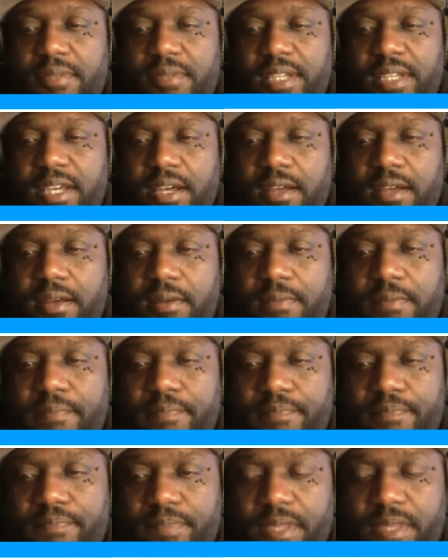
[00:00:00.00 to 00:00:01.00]
the
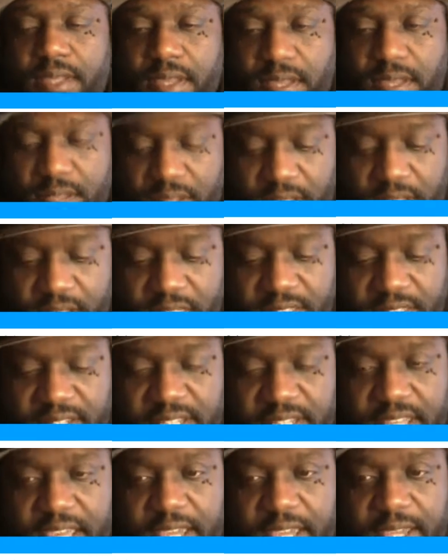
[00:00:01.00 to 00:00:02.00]
other
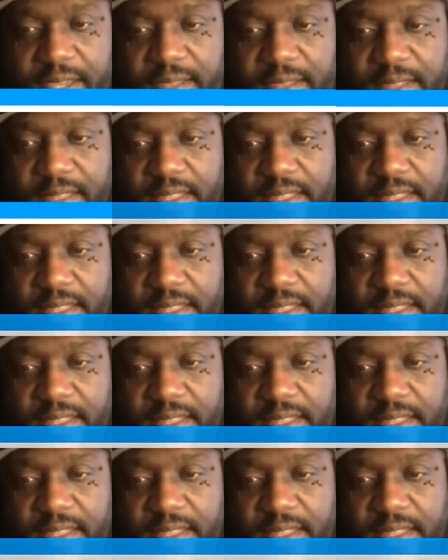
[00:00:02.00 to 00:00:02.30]
day.